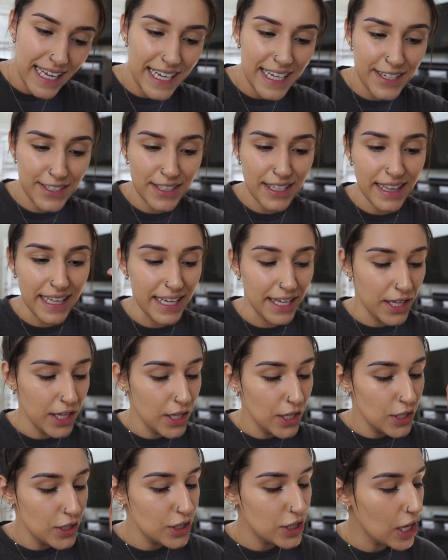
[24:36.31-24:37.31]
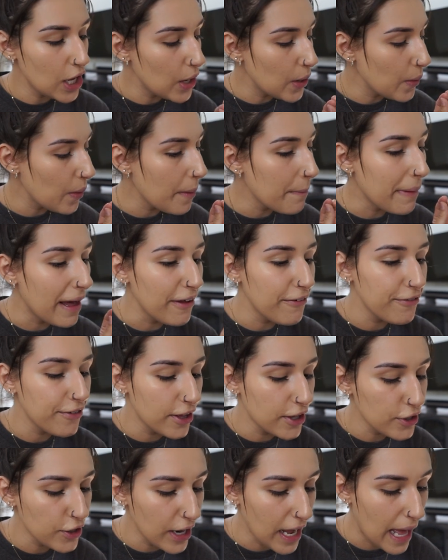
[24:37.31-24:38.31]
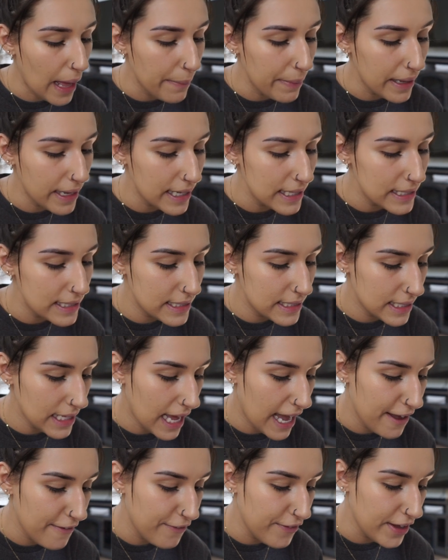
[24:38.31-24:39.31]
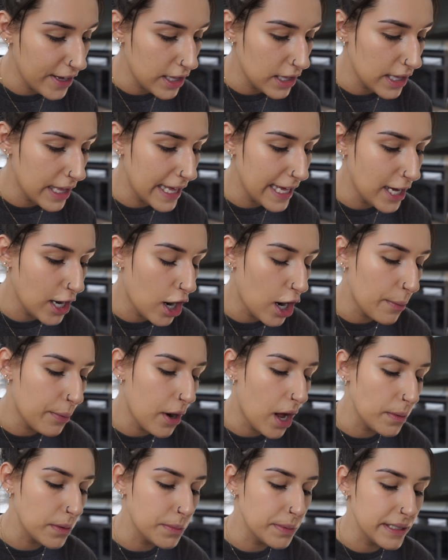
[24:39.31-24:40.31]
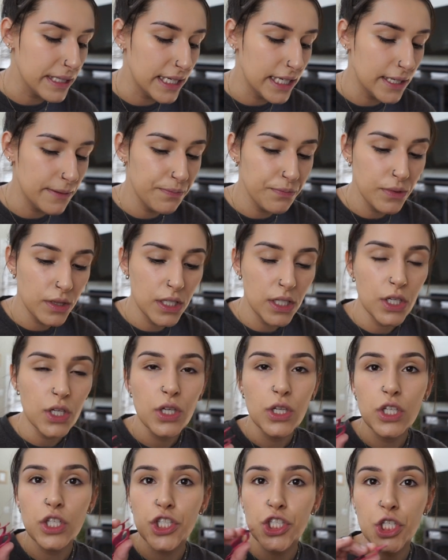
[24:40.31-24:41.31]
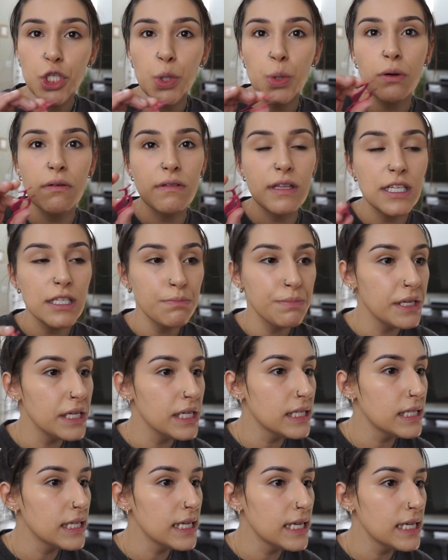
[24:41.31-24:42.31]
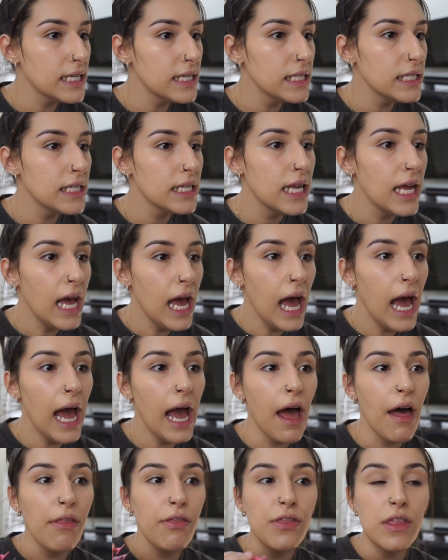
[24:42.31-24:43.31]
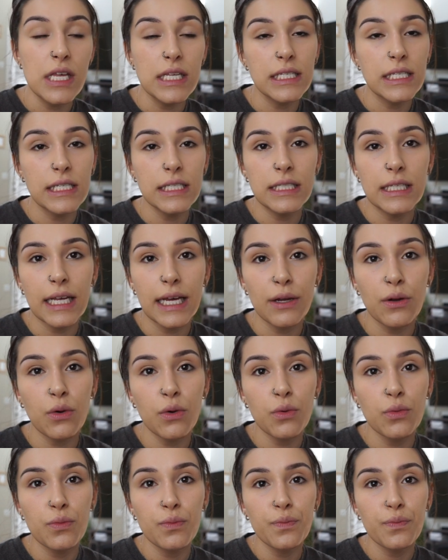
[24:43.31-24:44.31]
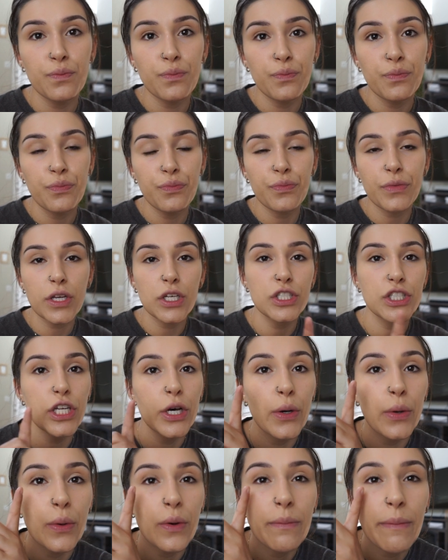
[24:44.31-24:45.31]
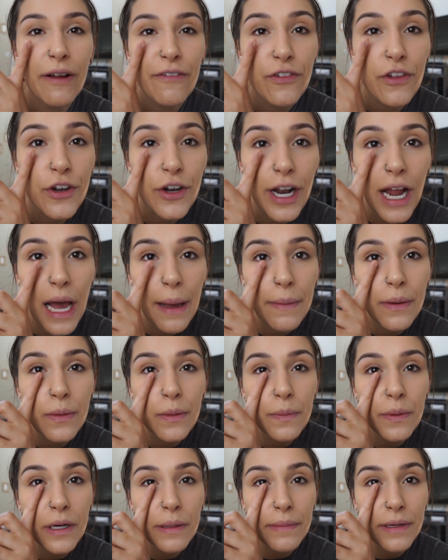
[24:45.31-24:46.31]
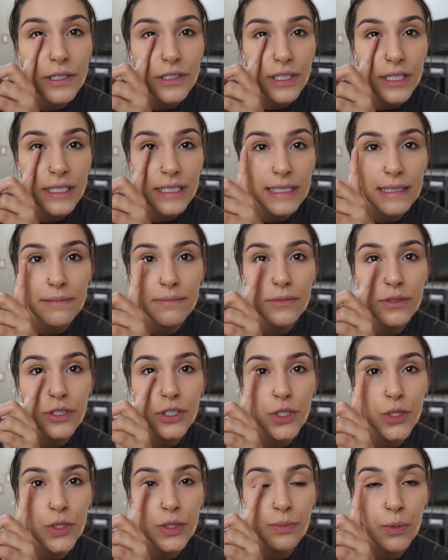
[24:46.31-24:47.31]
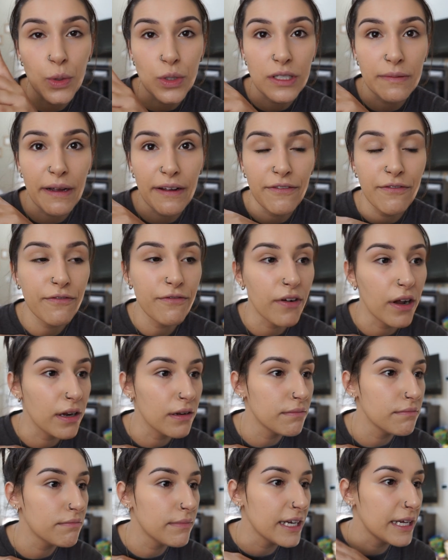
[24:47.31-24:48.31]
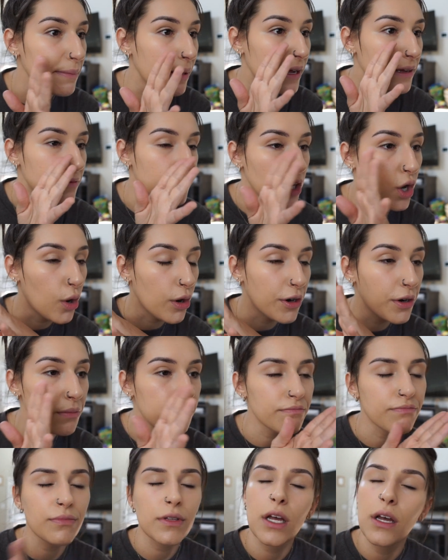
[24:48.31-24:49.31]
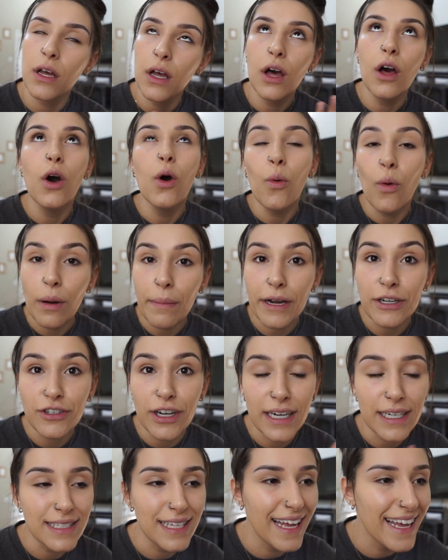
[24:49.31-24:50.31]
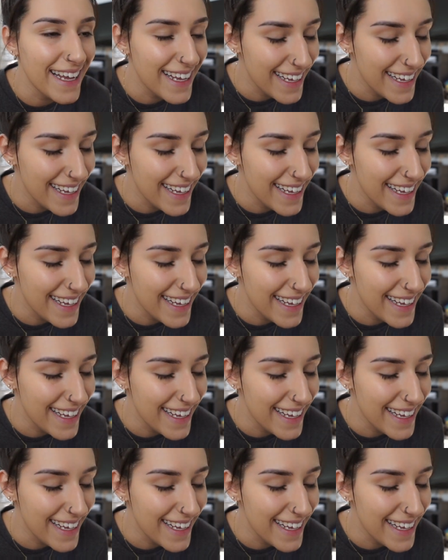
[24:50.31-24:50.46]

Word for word: Here's the thing. So my Flutter Habits, I feel like are probably two of these pieces. And this is like, so my Flutter Habit would pretty much like use most of my front, like my car. What am I trying to say?